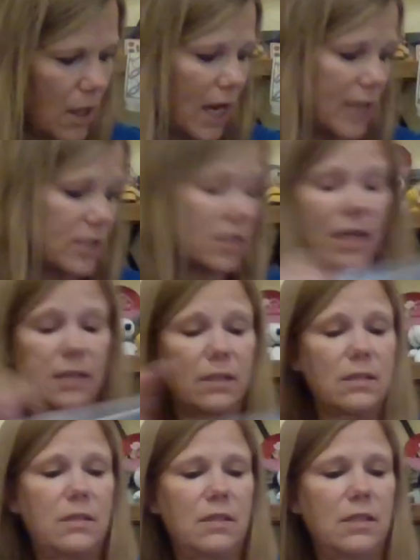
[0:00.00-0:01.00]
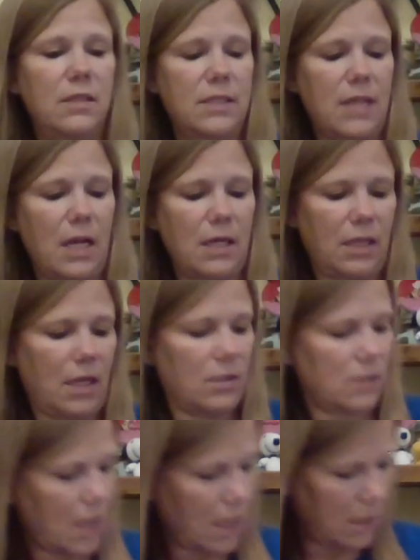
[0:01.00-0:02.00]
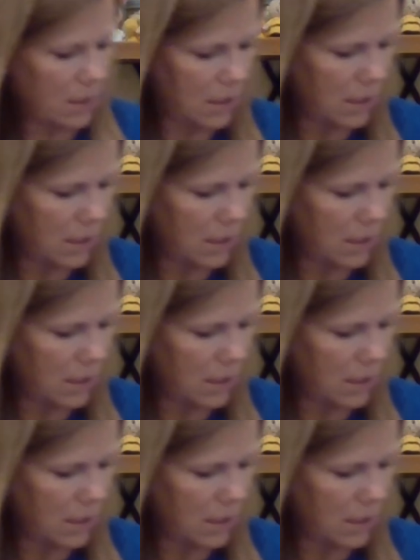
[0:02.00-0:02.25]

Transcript: I just like the design on the outside.